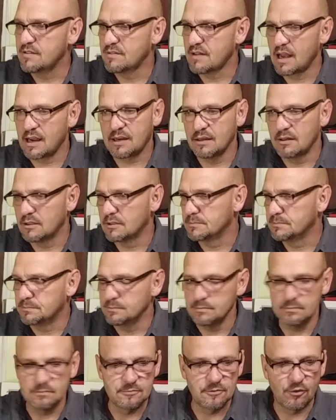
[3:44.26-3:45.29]
He's not going to
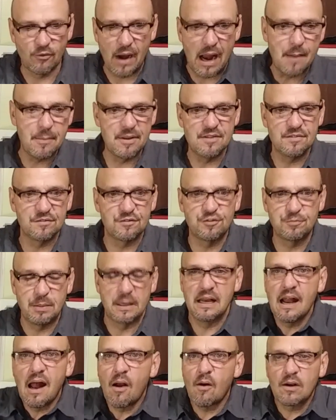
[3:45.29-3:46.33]
grab it and
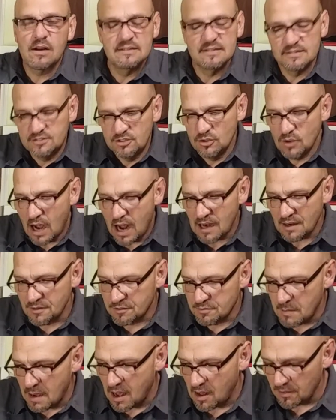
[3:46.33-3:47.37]
spit it out because it's too hot
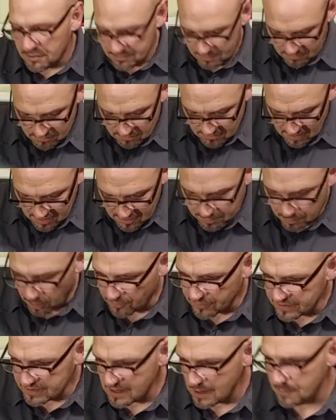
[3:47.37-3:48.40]
in his mouth. That's perfect